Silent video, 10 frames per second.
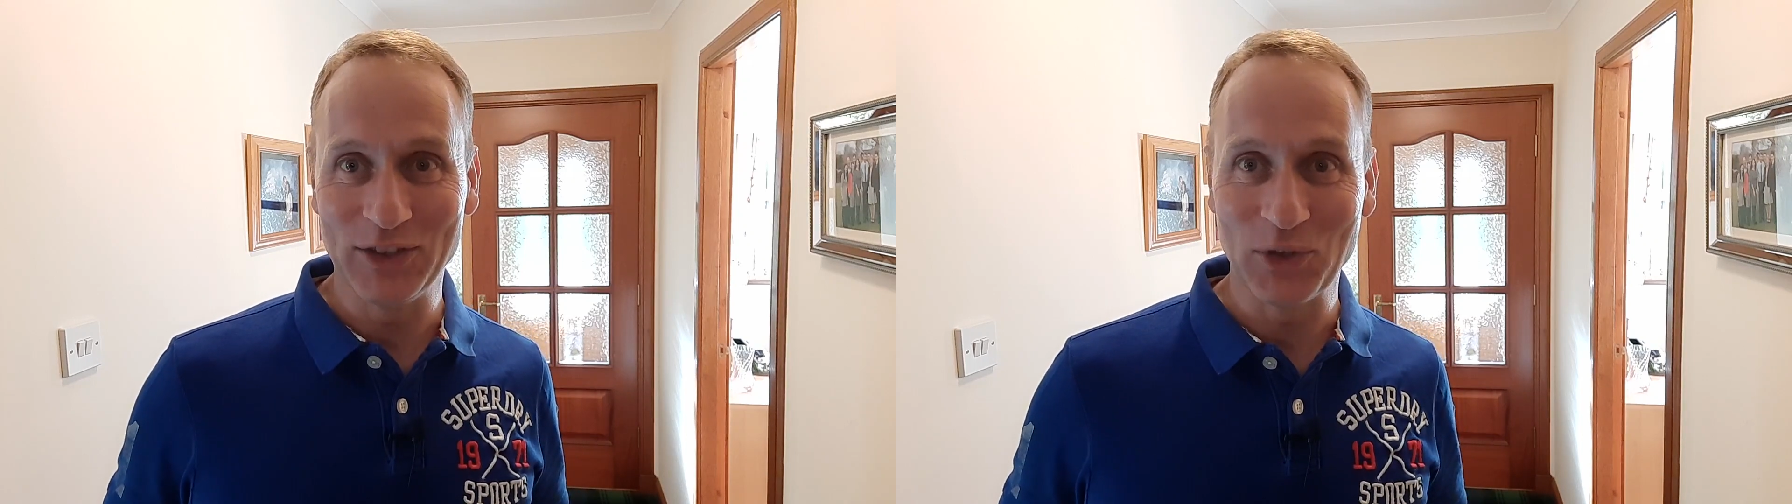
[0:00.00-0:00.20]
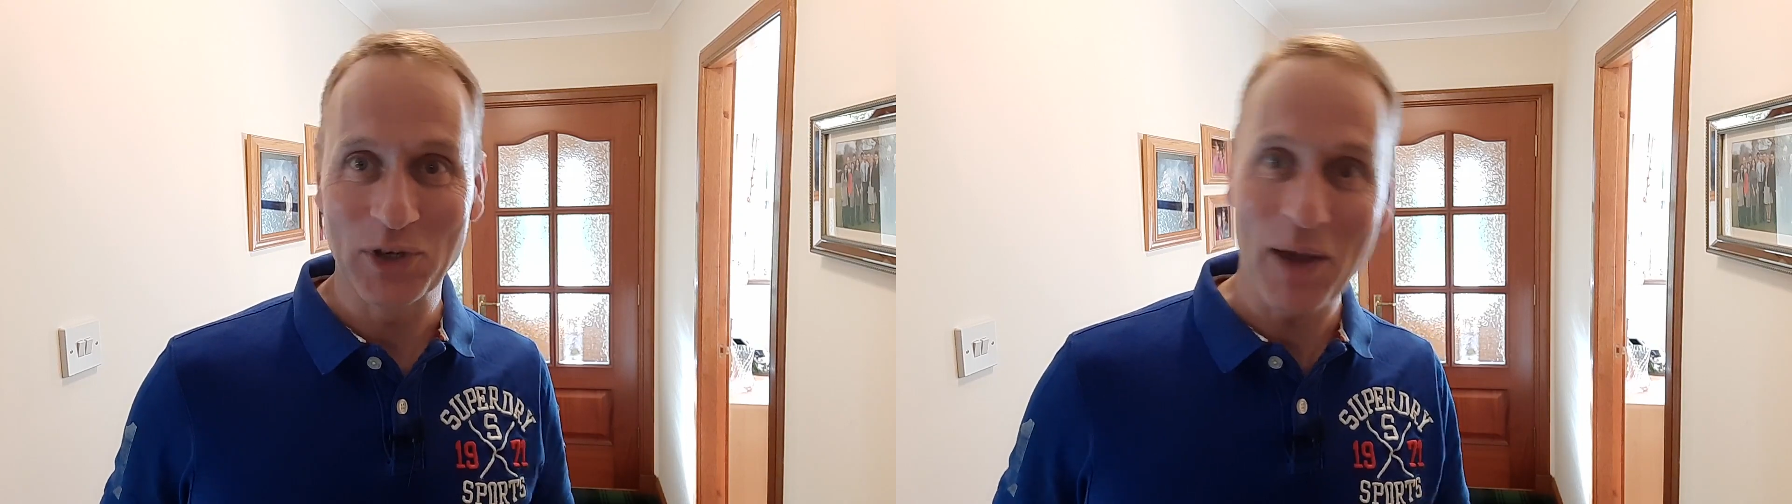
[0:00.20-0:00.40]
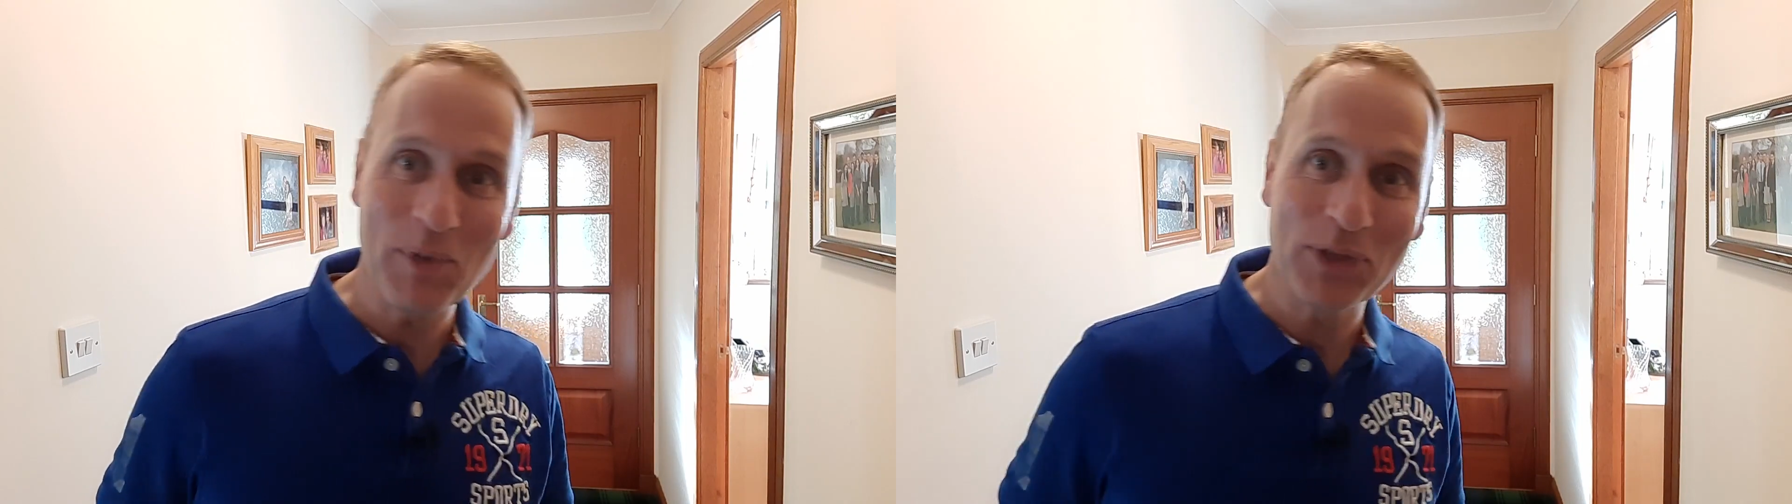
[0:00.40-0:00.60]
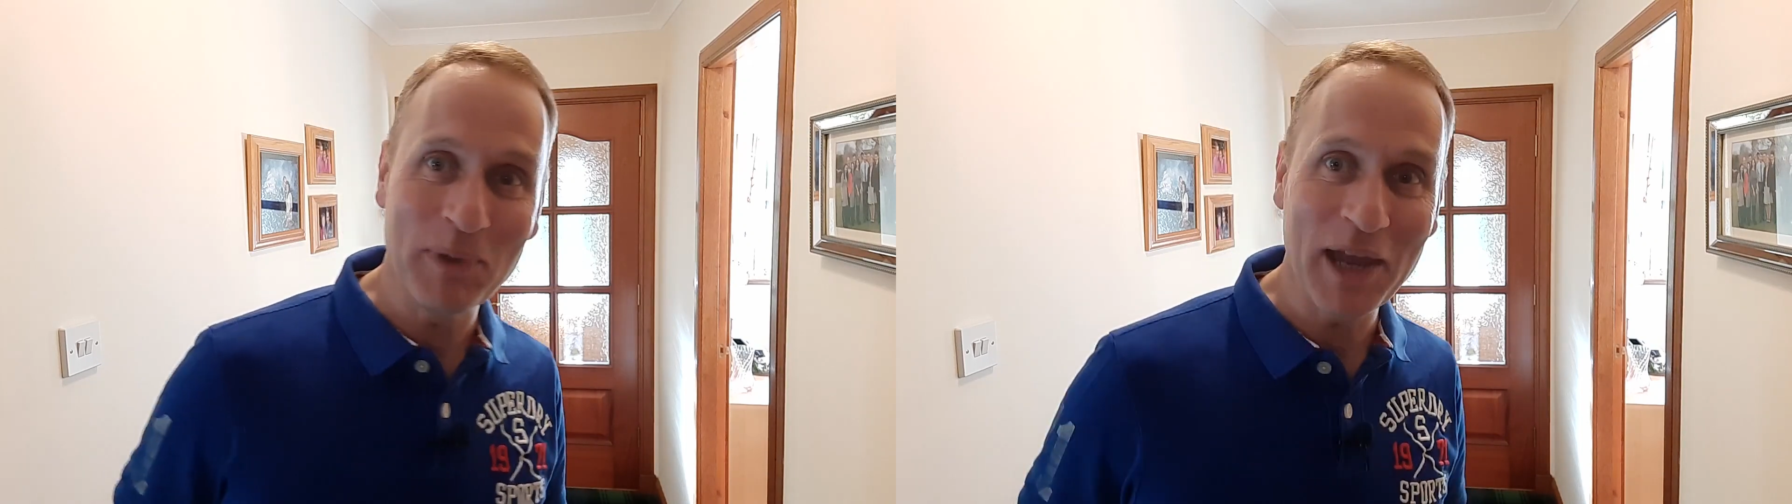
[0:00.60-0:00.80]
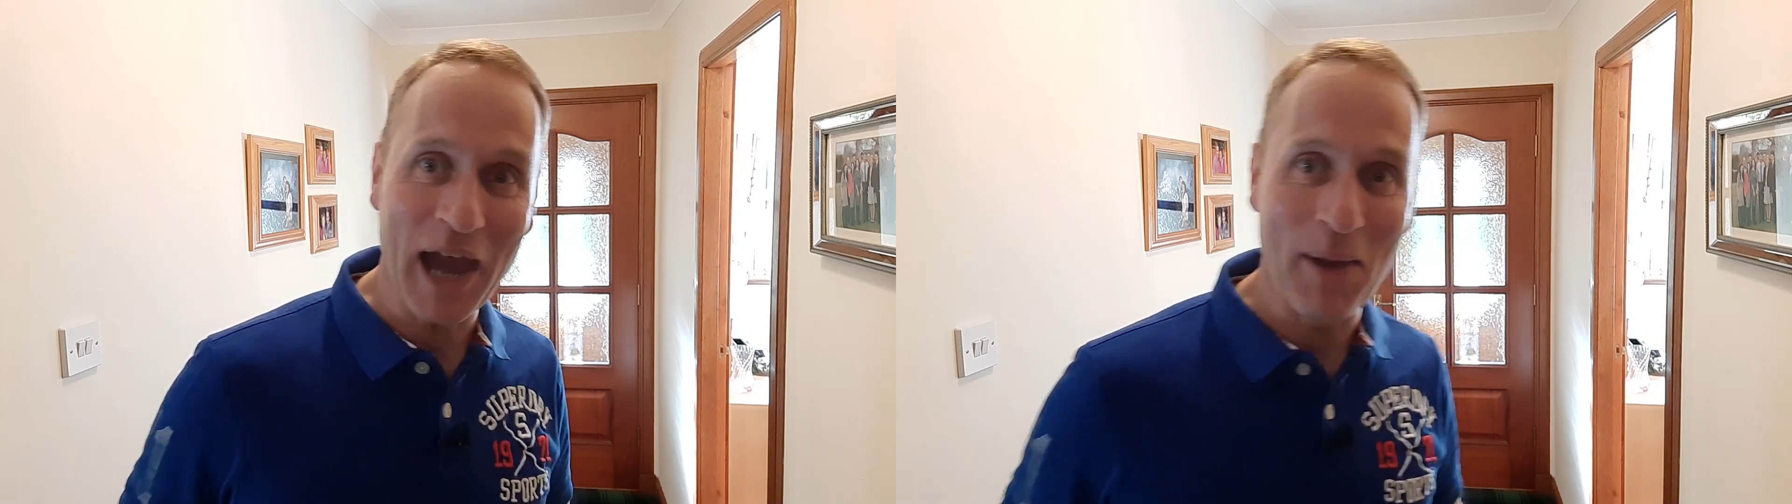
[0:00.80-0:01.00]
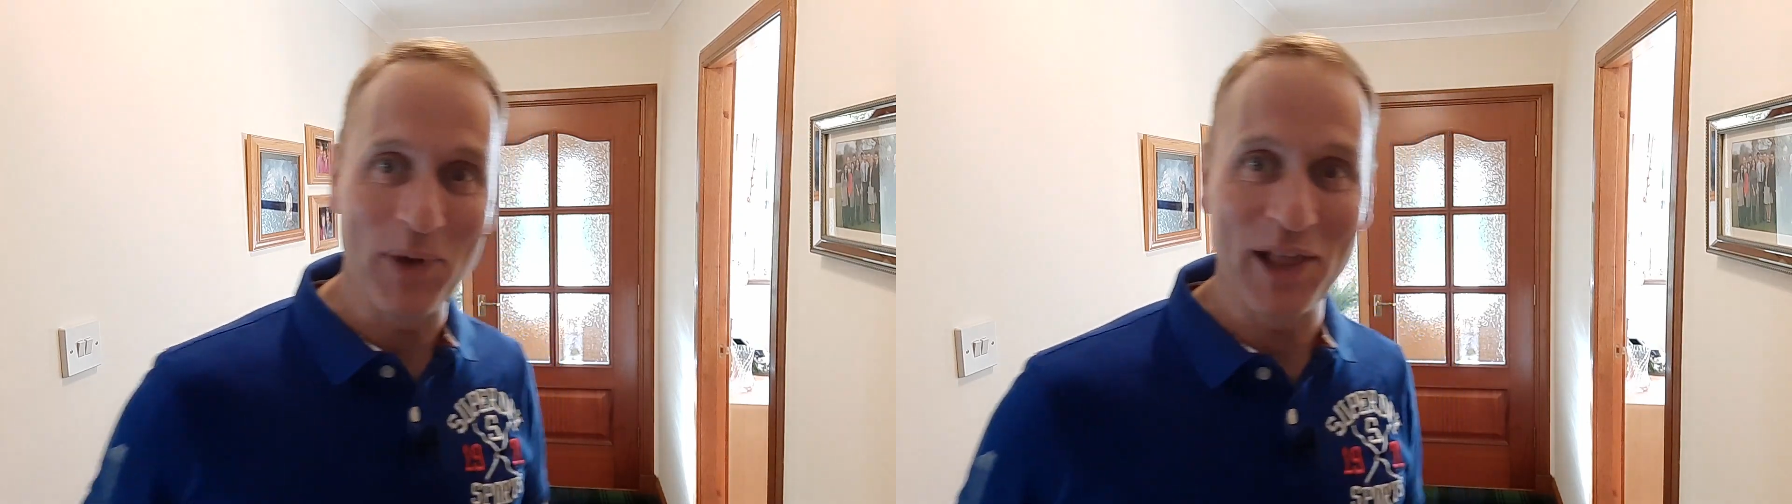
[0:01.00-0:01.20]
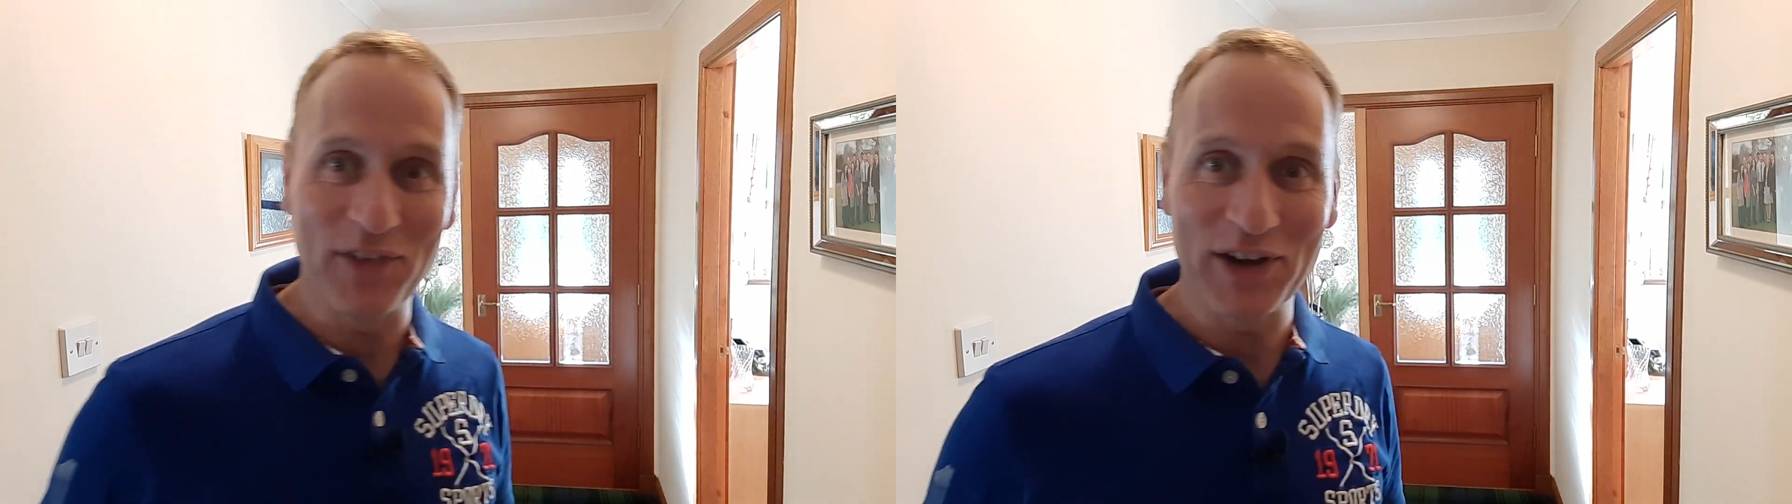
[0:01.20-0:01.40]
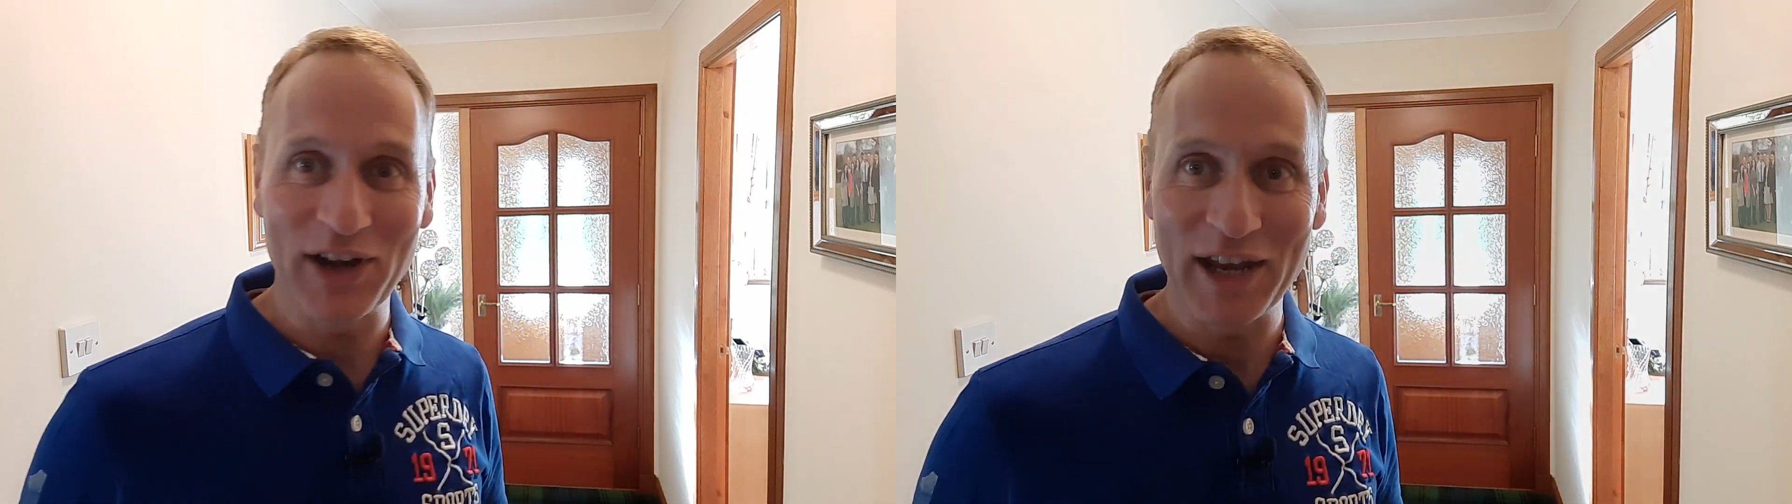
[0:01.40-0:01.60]
So come with me and we'll have
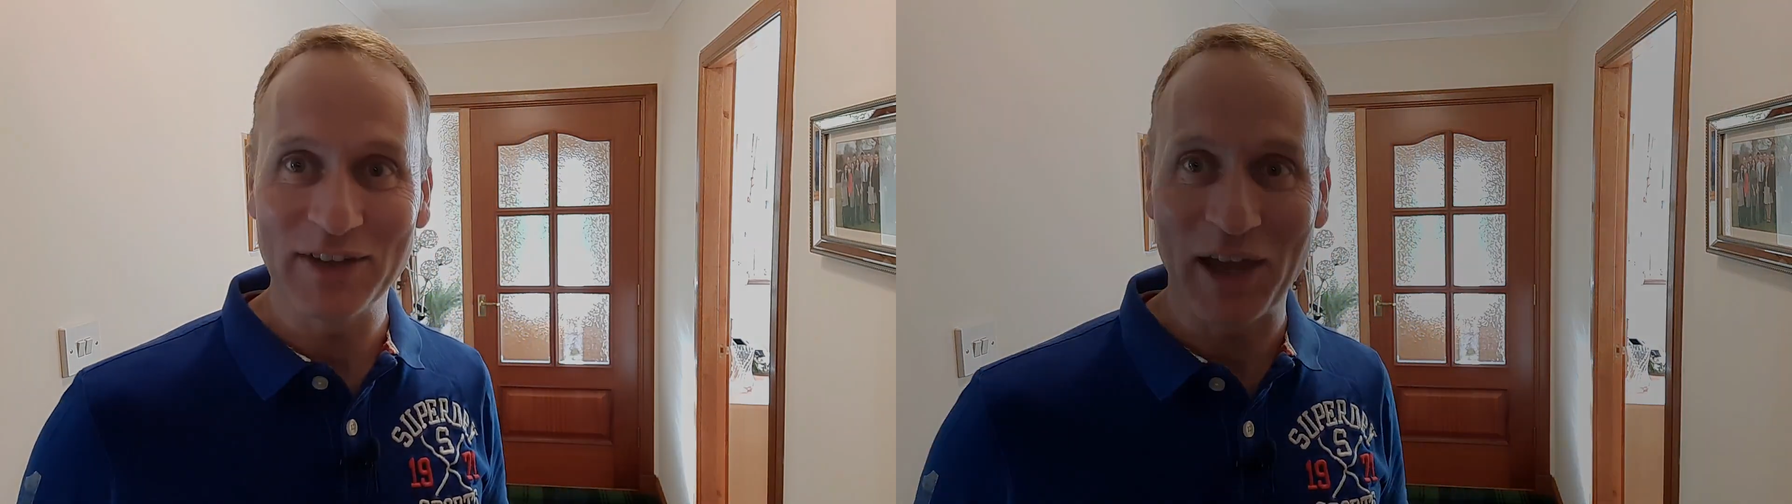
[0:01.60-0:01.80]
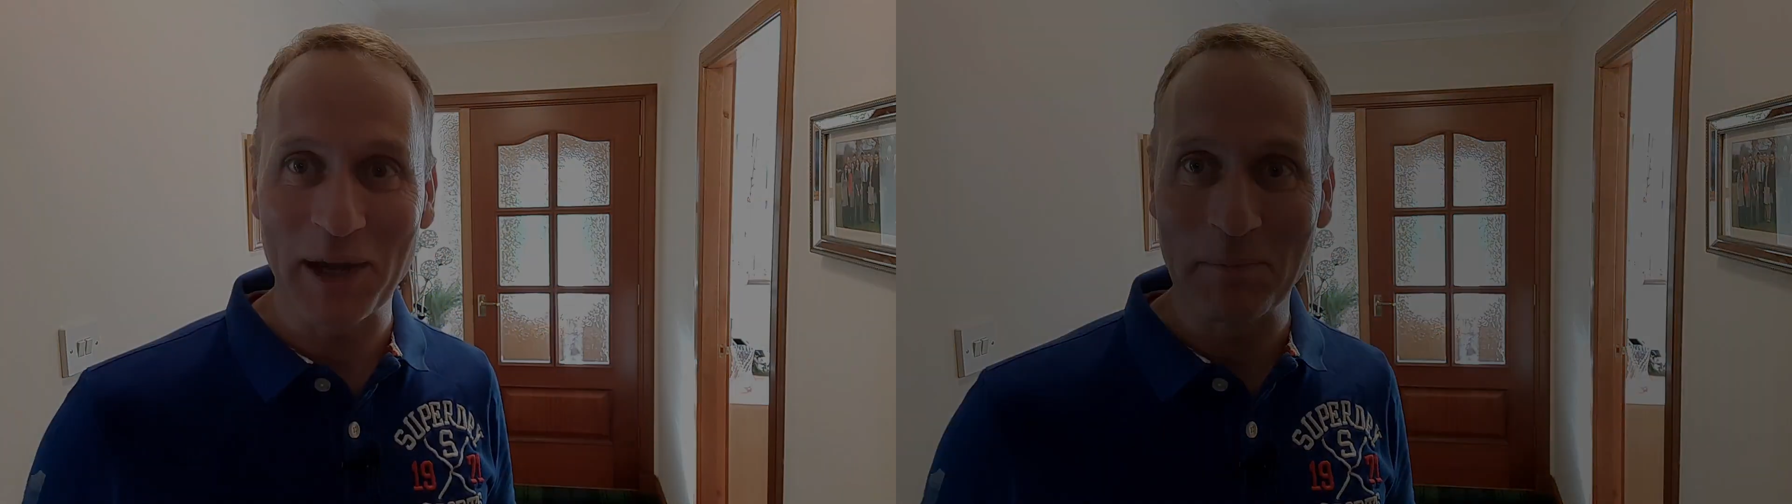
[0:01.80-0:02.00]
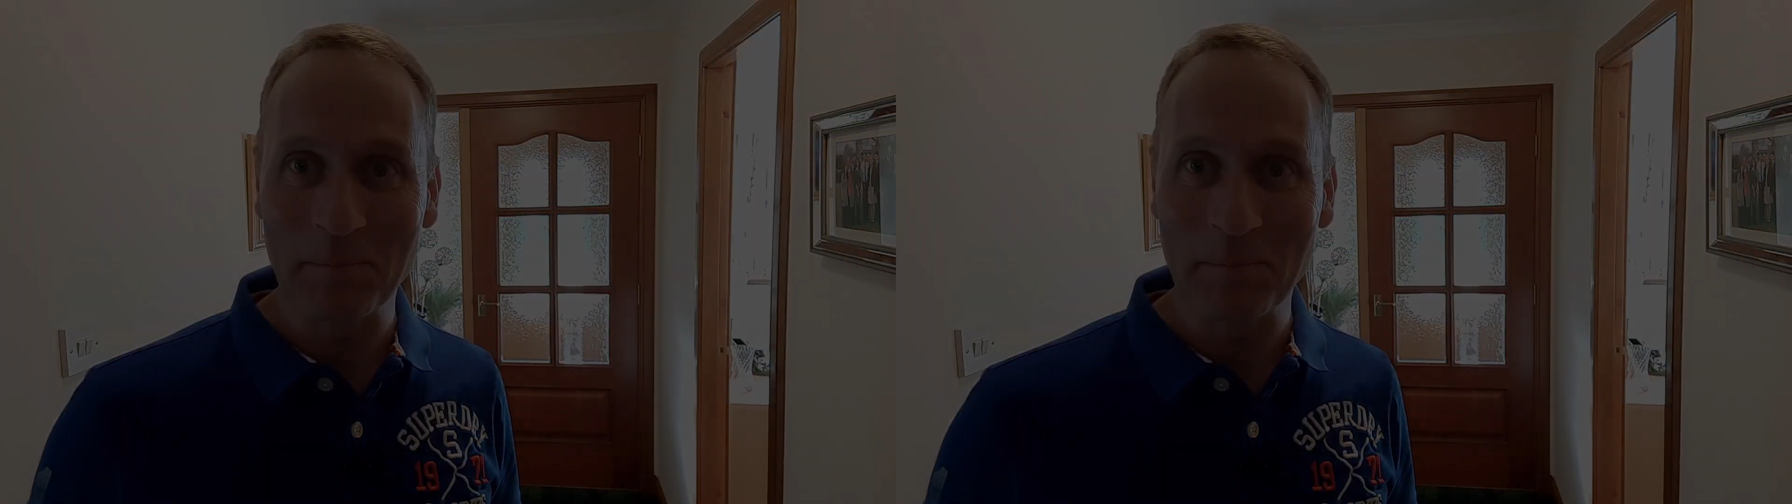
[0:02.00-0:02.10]
a great time.